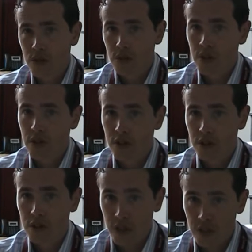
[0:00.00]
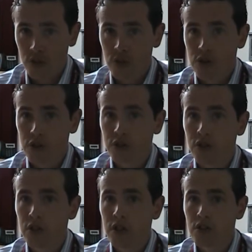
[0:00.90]
we are an endorser of the
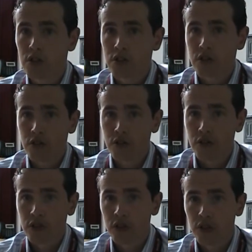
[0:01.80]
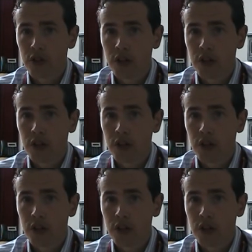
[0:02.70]
Data Center Code of Conduct,